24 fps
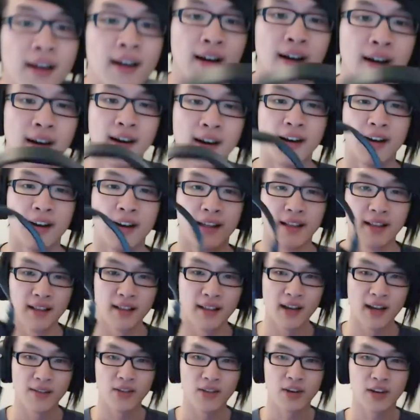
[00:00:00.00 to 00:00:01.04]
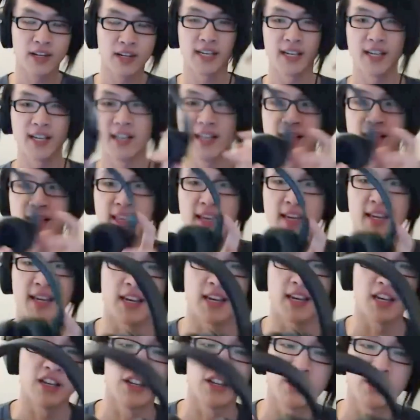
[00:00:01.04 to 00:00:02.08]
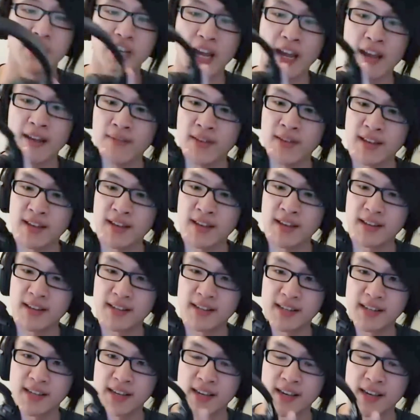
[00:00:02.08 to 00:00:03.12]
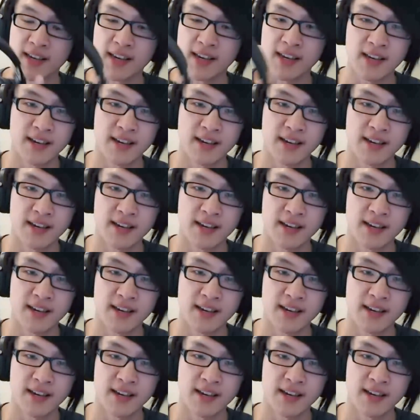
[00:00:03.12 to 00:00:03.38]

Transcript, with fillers: Uh, I've got here the J V C.